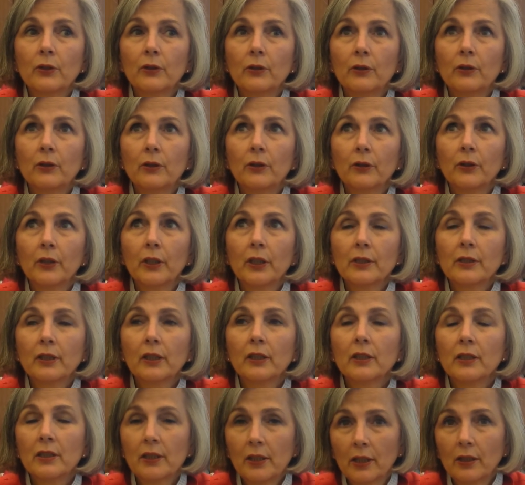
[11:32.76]
there is
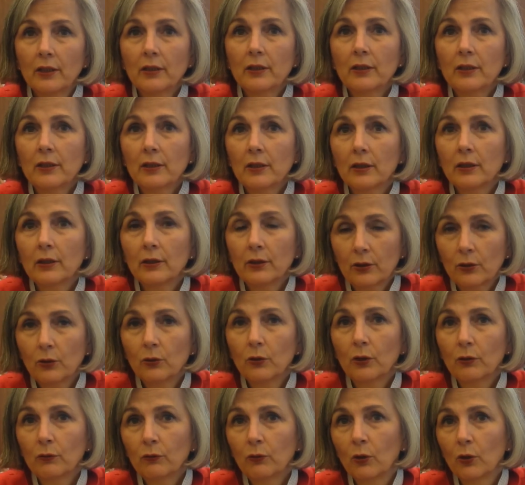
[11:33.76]
consensus that it's
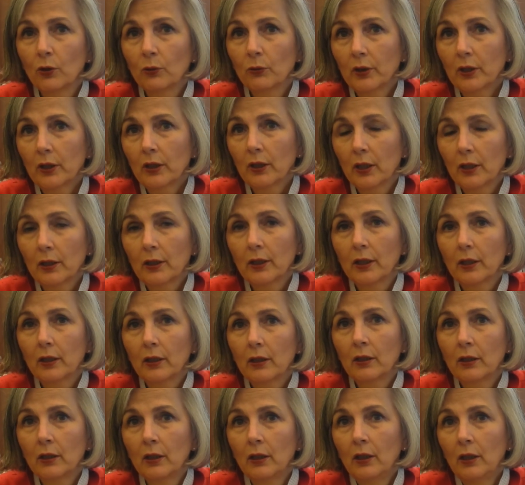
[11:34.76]
going forward and I think
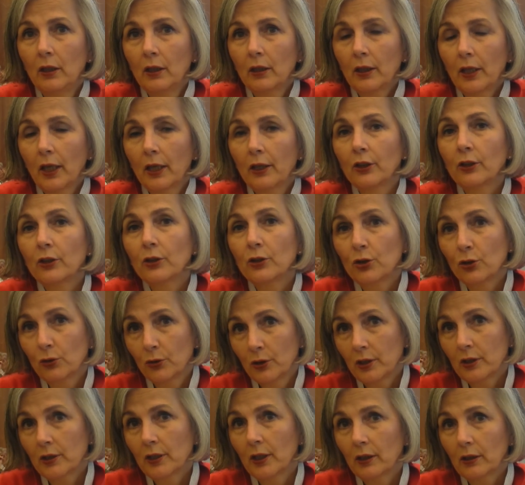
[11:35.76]
Canada
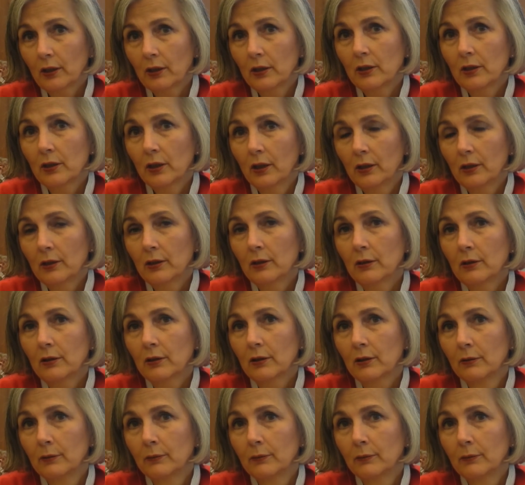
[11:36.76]
joins that consensus.